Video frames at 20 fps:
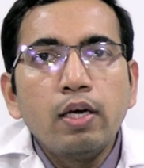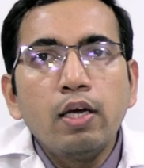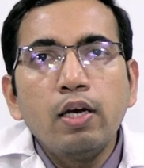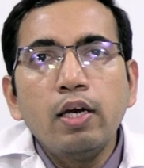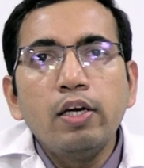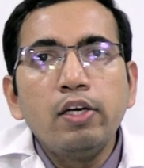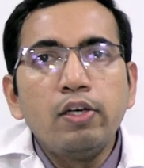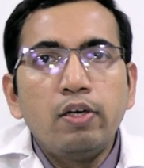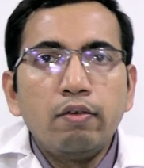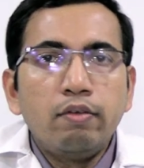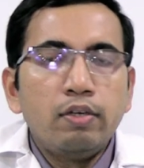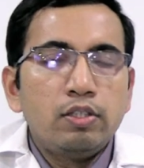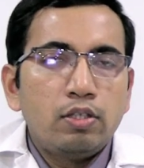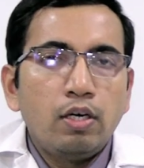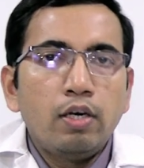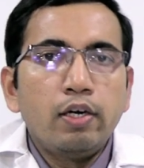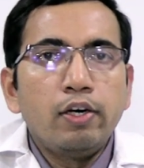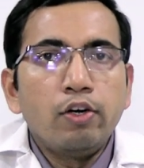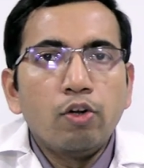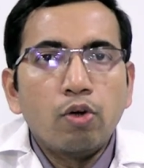by an
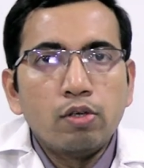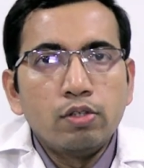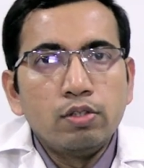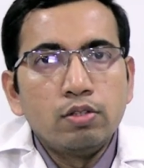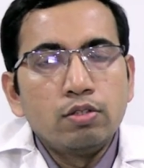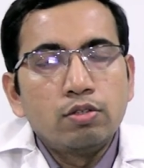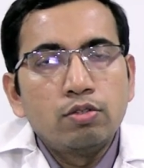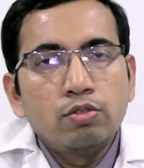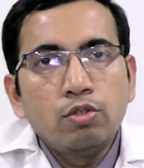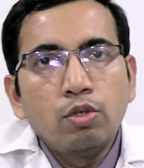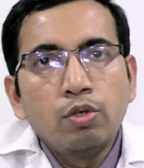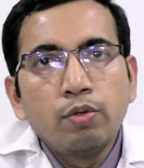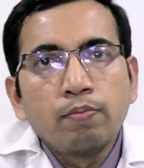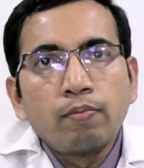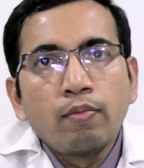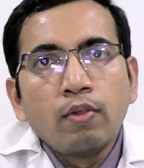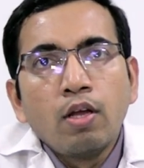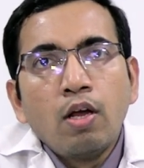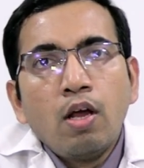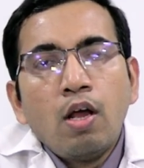interventional radiologist.
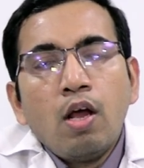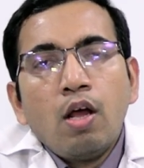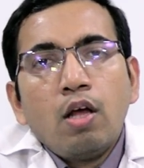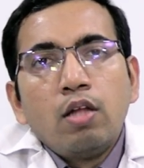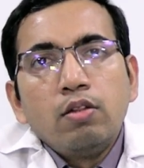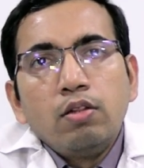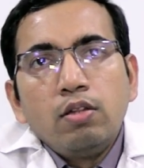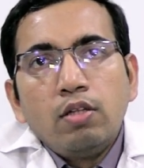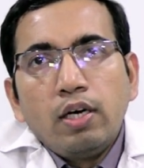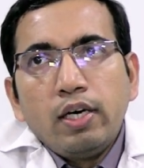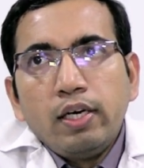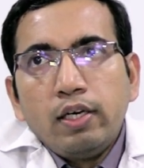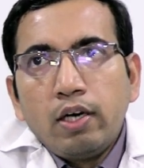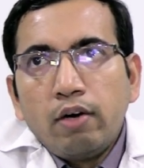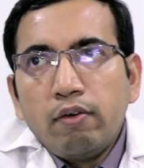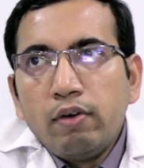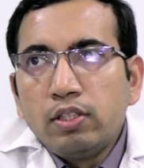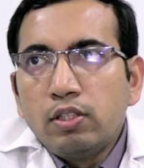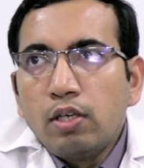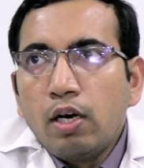So, the
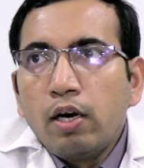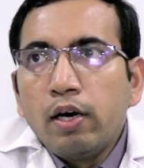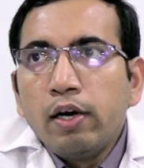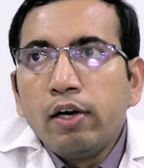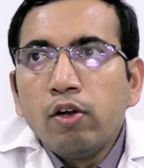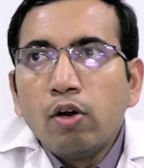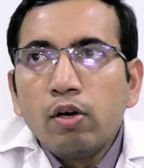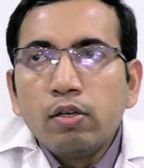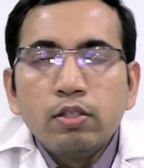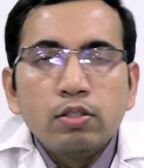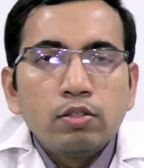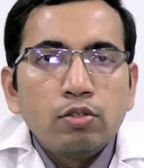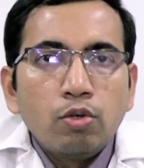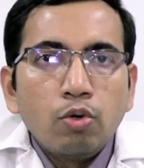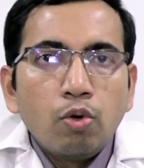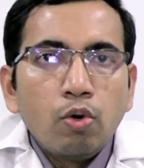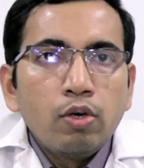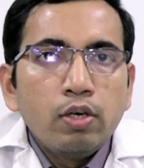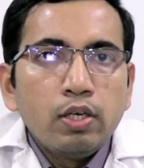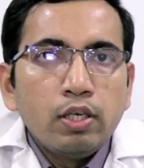interventional
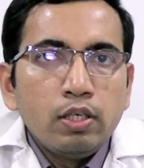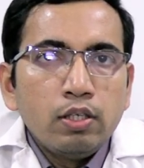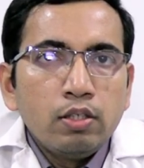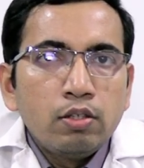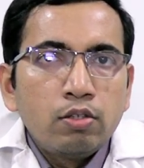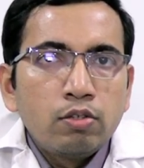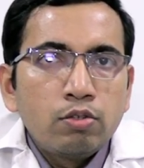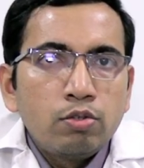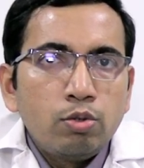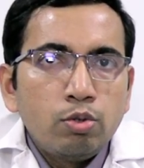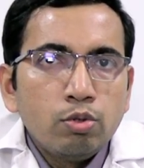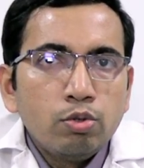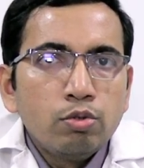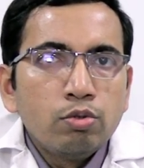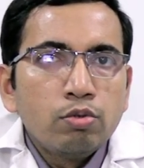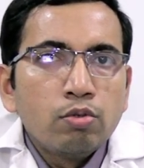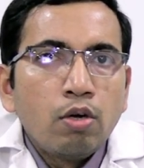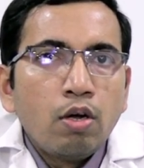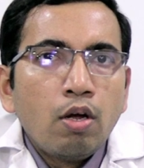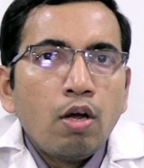radiologist role is
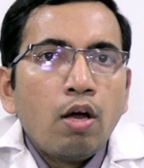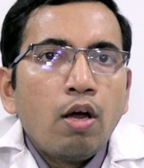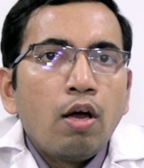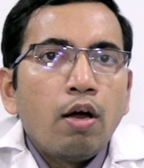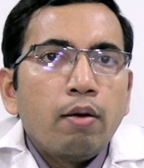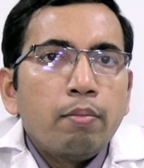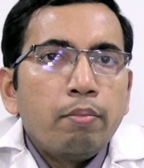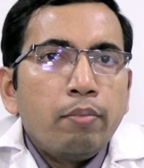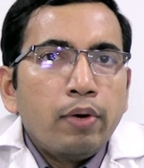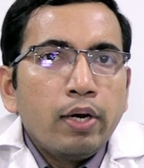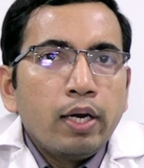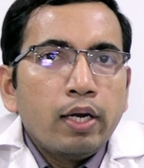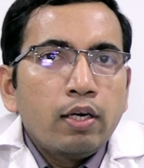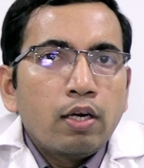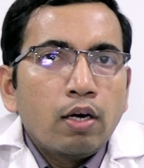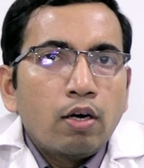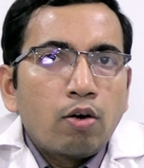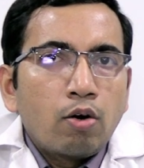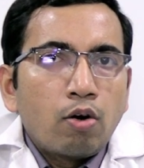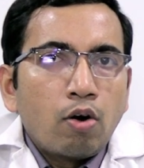to
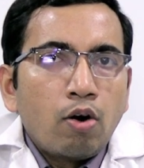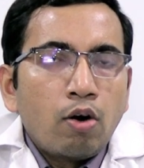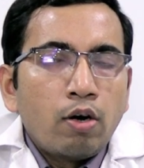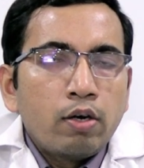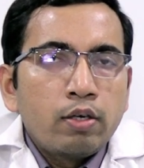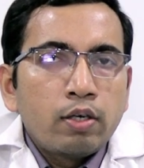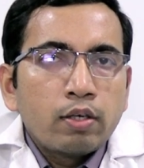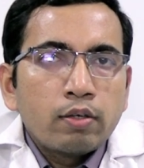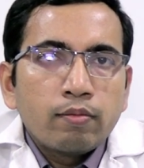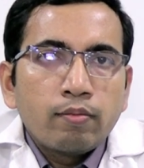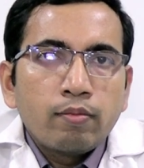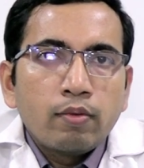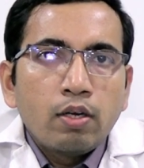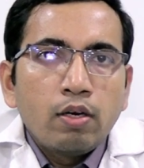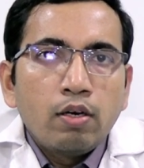break a clot